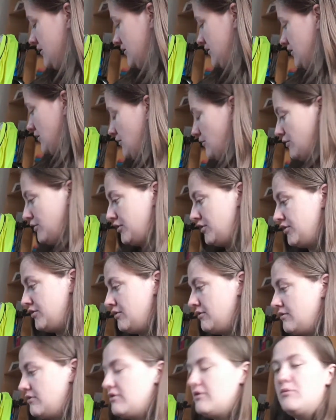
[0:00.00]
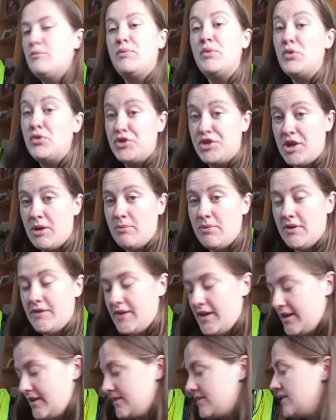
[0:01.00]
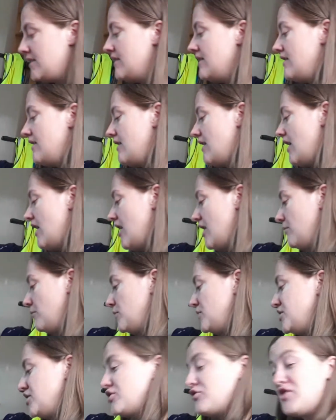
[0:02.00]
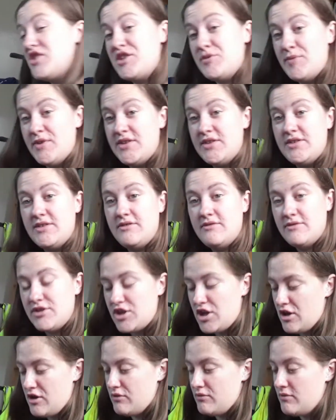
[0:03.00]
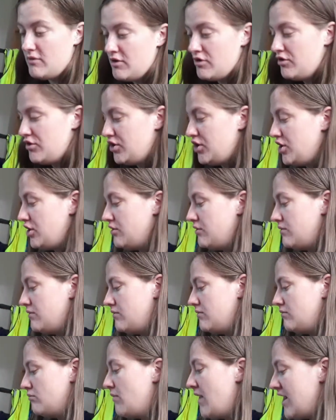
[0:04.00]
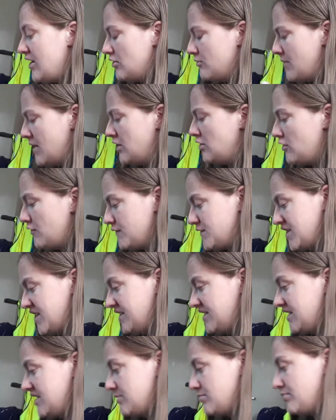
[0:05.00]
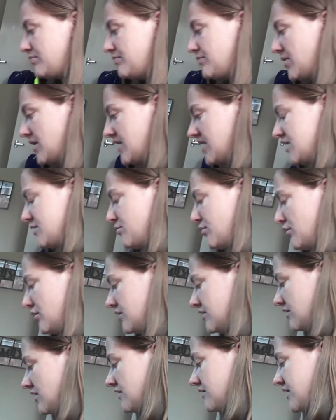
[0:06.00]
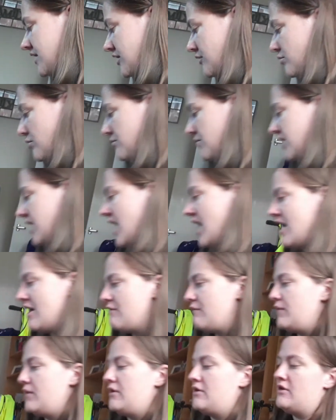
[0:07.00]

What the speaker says: Not ordered, bought a couple of things, which is Christmas. So you may or may not have seen these by this point. I think you probably have.